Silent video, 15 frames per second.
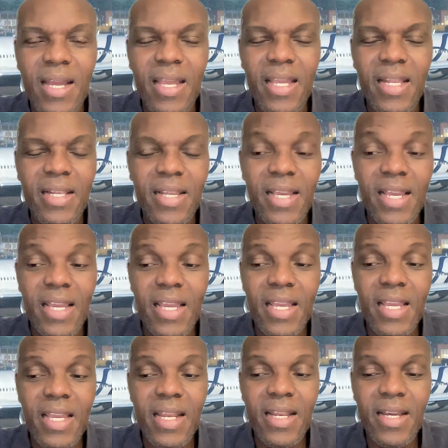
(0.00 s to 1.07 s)
in
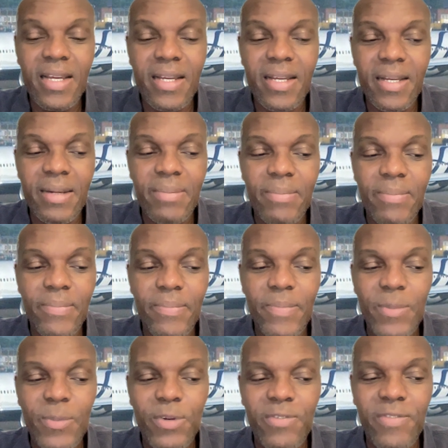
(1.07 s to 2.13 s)

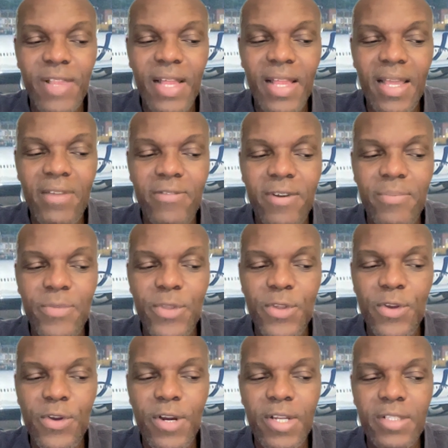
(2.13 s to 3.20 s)
people would fly like from New
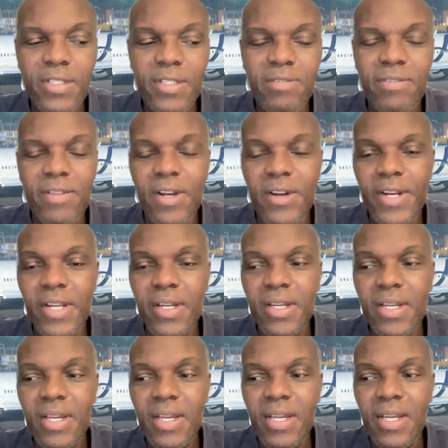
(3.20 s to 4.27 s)
York to
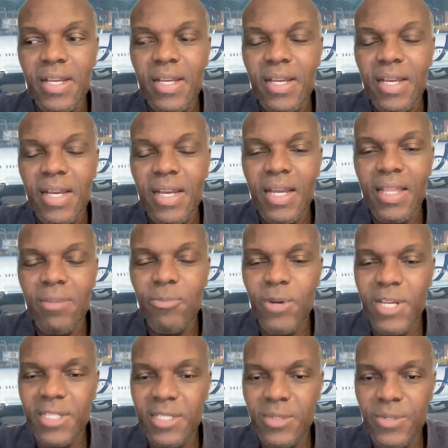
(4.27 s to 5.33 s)
Florida. The
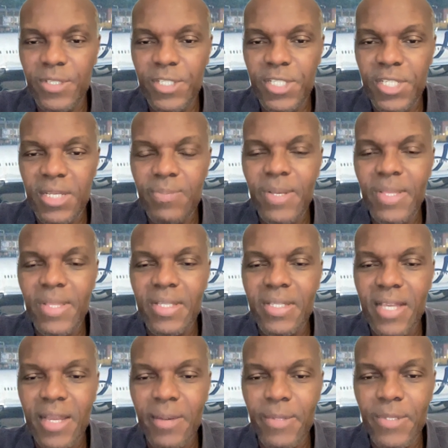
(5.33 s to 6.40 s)
prices were cheap and the
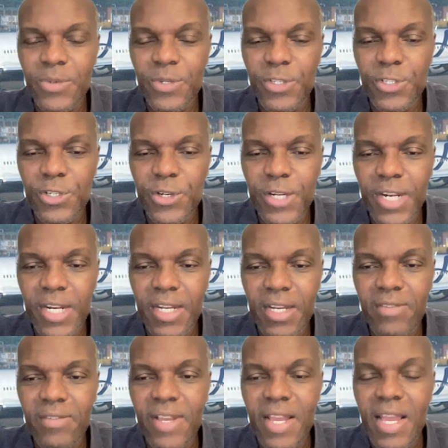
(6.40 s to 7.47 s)
segments were short
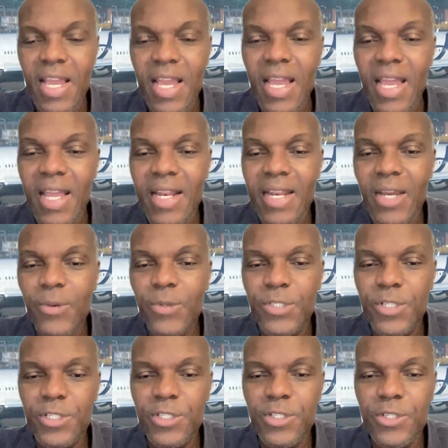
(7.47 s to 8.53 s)
enough, and they would
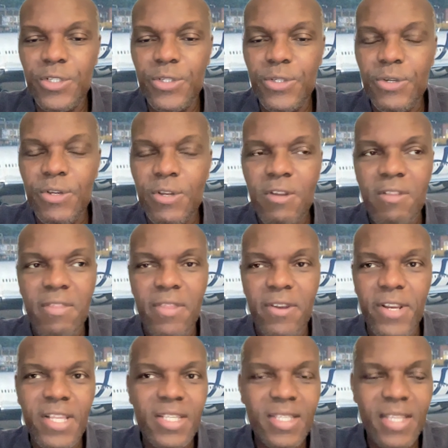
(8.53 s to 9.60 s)
just do
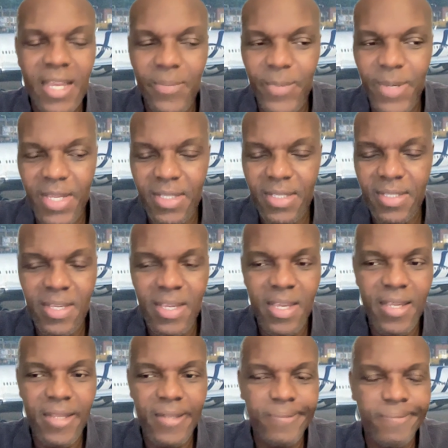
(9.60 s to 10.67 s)
30 segments
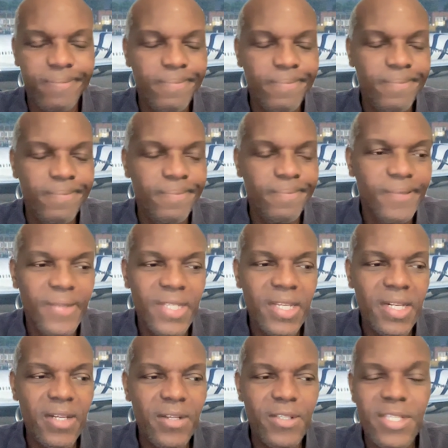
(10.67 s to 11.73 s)
in,
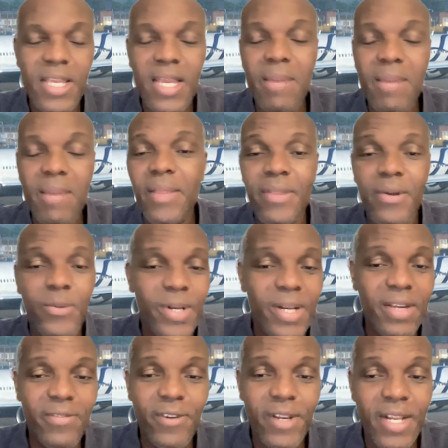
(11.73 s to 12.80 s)
say a month or
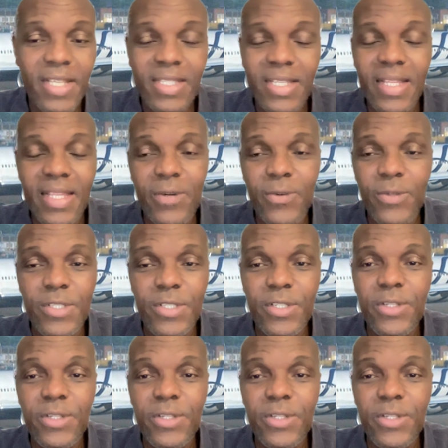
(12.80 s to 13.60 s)
whatever it is that they would